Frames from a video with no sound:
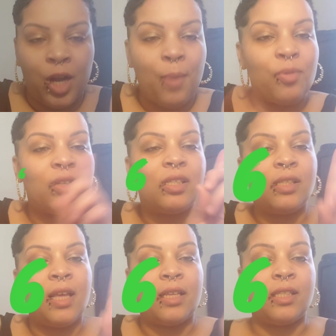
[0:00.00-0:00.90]
Number
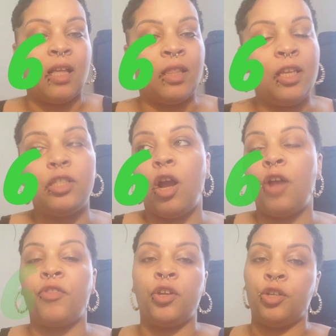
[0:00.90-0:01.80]
six, now these
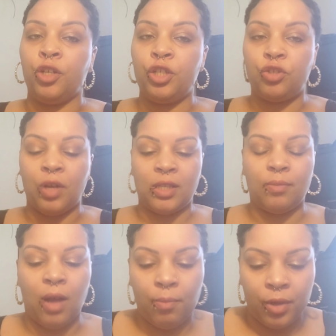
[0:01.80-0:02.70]
are the good traits
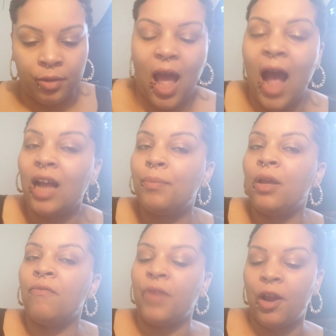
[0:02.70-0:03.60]
about me. I could be
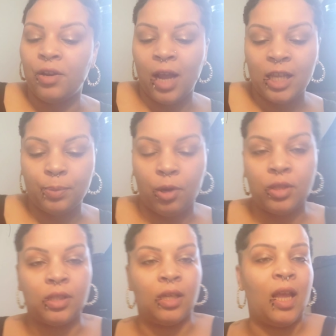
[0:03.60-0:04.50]
a very nice
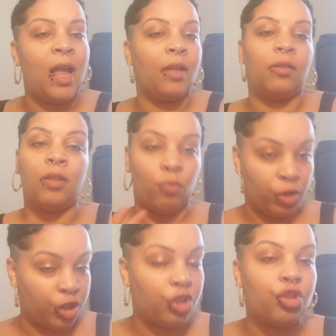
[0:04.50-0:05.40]
person,
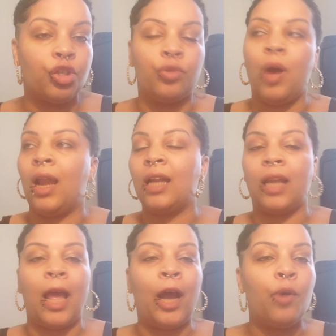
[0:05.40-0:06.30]
which is true. I like
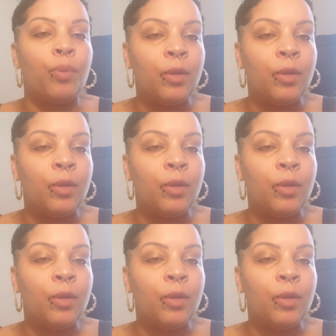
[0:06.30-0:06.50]
to help